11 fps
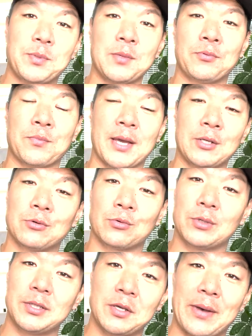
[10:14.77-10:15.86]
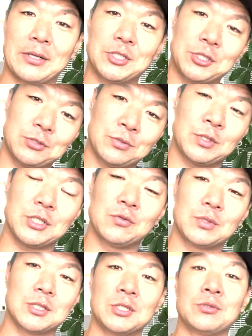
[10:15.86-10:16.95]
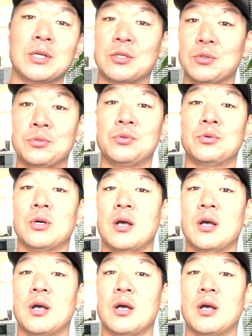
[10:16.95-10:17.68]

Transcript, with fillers: people man who are really about you and what you want to do and who